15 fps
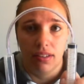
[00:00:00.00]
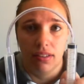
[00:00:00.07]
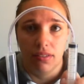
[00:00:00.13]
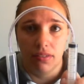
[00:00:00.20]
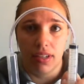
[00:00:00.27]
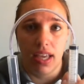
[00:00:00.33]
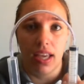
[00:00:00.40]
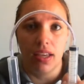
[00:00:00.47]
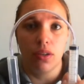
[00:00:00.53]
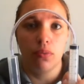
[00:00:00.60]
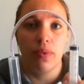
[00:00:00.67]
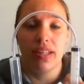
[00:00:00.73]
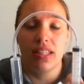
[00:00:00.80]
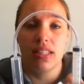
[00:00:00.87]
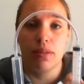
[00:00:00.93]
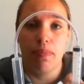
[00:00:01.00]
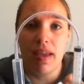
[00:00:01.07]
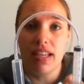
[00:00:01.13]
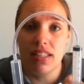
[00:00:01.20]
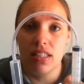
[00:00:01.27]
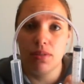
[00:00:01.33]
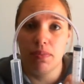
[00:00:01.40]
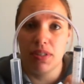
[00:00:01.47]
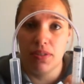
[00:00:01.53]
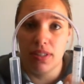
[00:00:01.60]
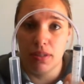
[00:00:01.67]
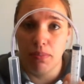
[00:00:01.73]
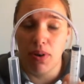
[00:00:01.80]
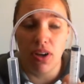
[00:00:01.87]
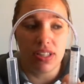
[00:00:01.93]
okay, where the spaces between the
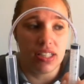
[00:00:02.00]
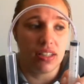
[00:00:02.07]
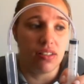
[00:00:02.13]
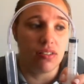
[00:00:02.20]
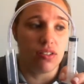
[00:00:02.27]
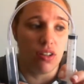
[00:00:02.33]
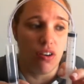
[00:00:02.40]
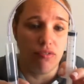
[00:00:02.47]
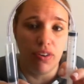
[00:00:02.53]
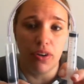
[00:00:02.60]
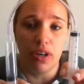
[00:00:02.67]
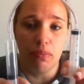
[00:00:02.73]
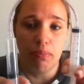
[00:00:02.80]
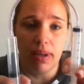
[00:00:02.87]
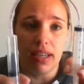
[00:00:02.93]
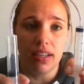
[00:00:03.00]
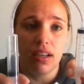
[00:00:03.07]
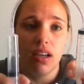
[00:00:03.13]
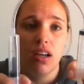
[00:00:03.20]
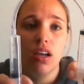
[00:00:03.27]
particles are very big.